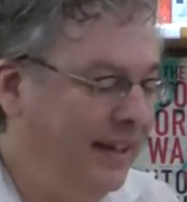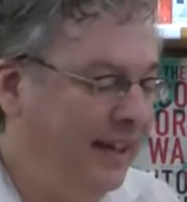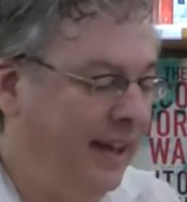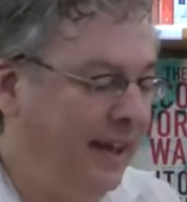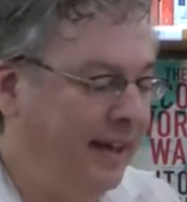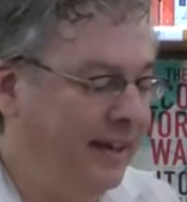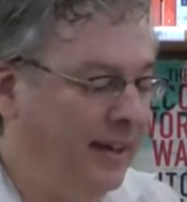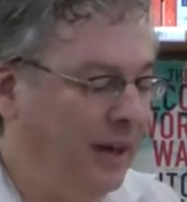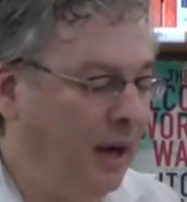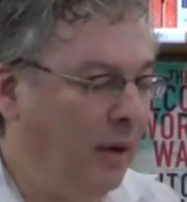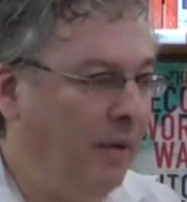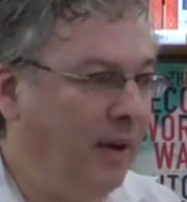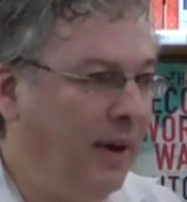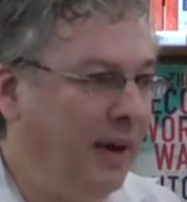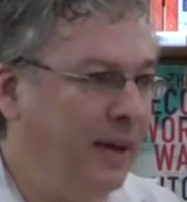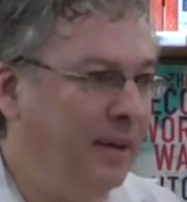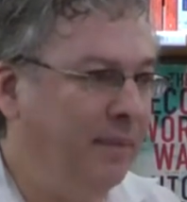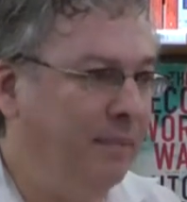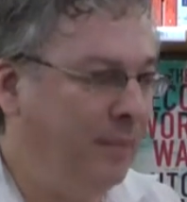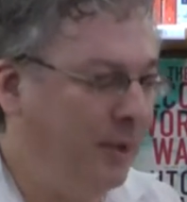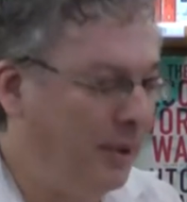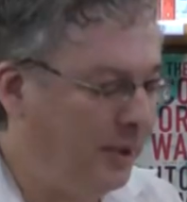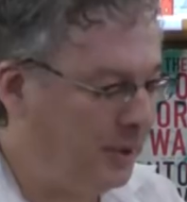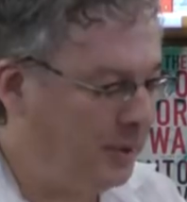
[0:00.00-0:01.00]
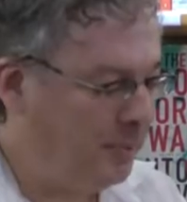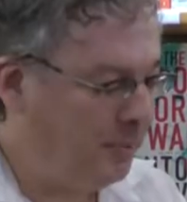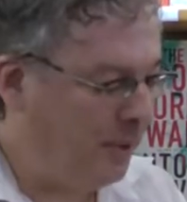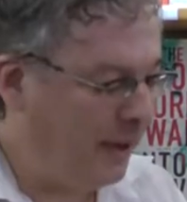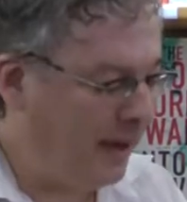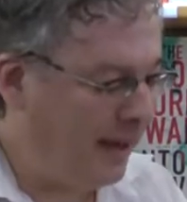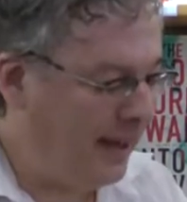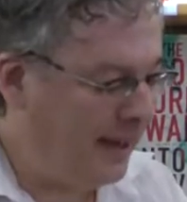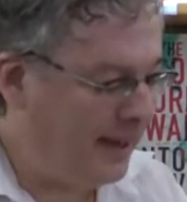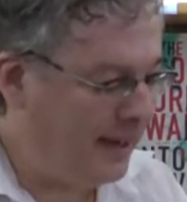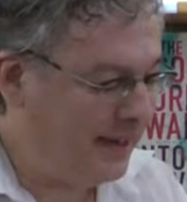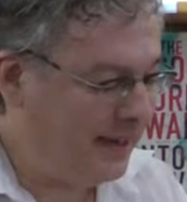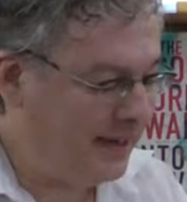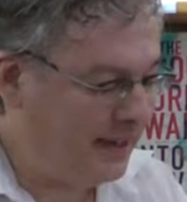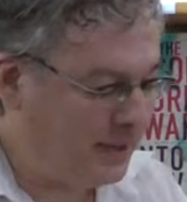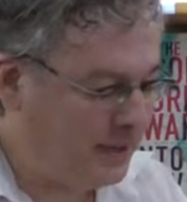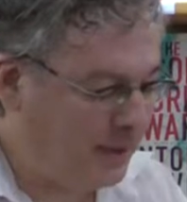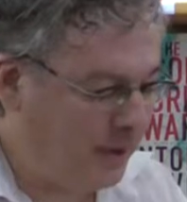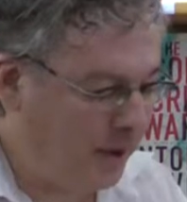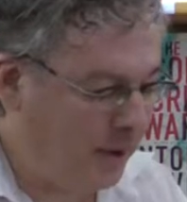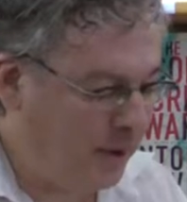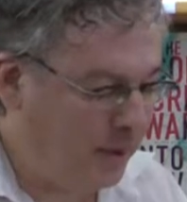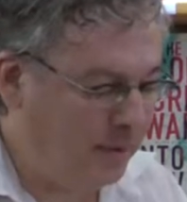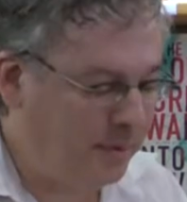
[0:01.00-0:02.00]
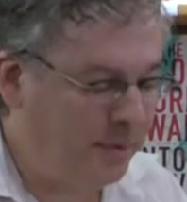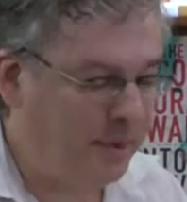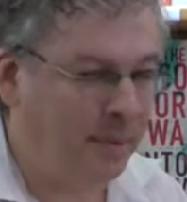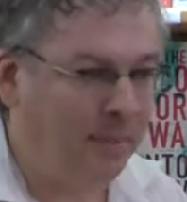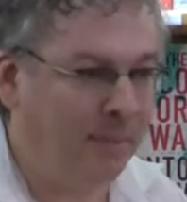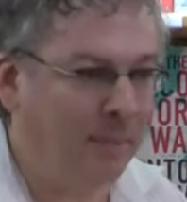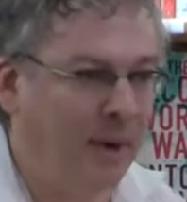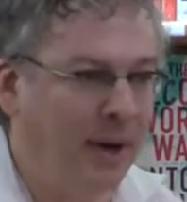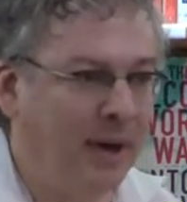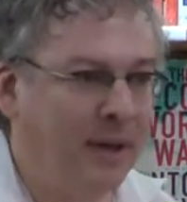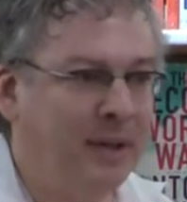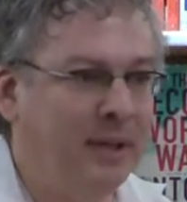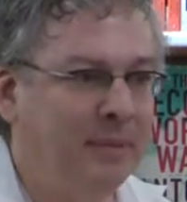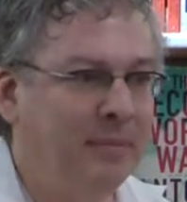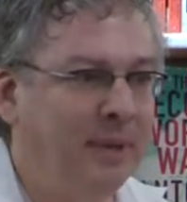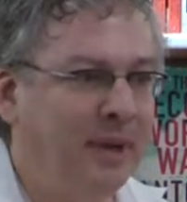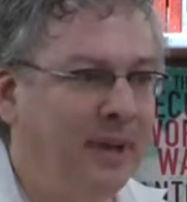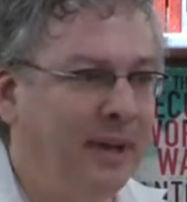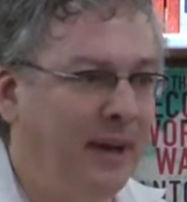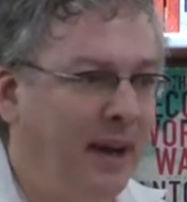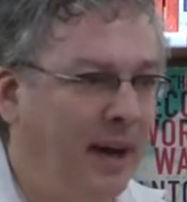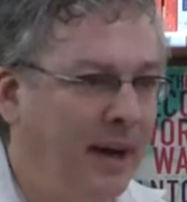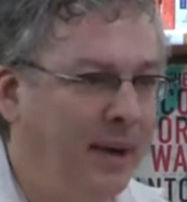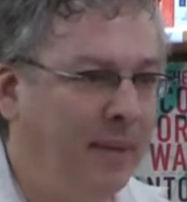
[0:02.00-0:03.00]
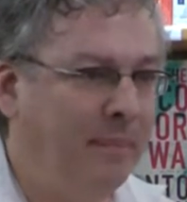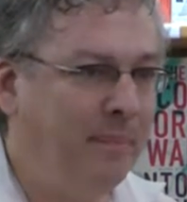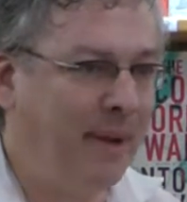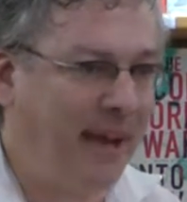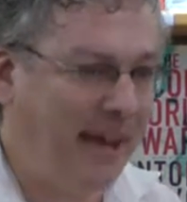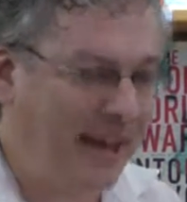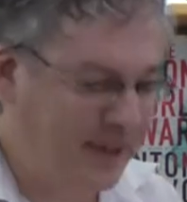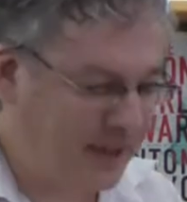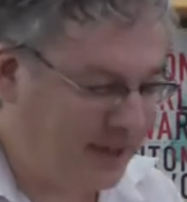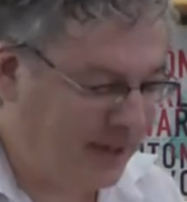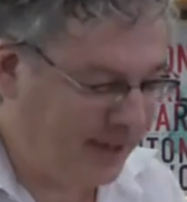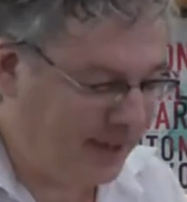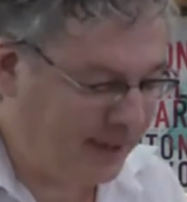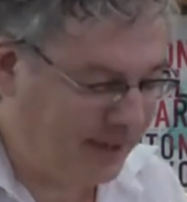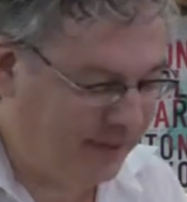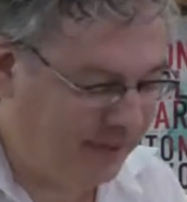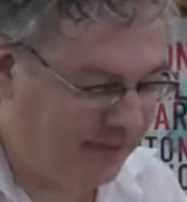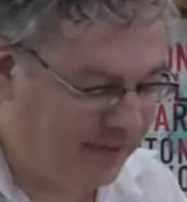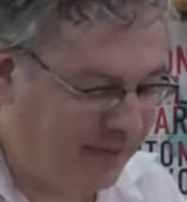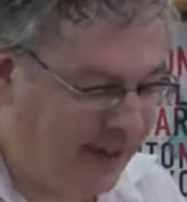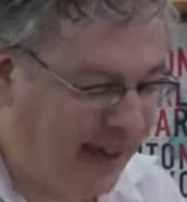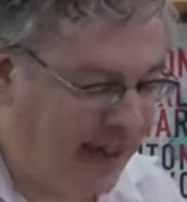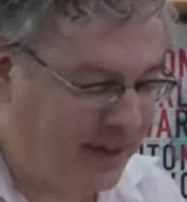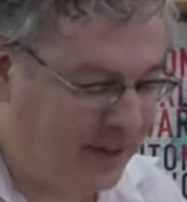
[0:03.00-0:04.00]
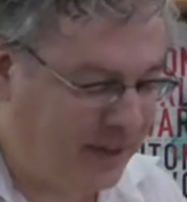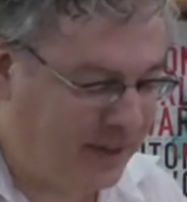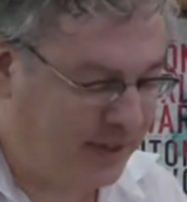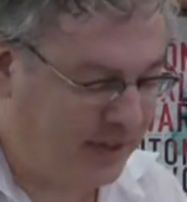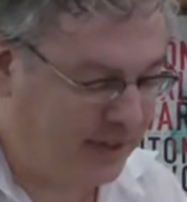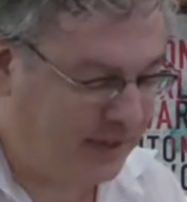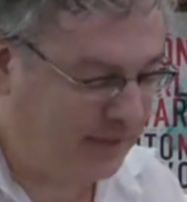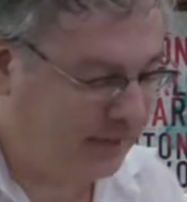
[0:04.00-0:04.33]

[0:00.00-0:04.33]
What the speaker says: and go on multiplying in its own remarkably unimaginative fashion.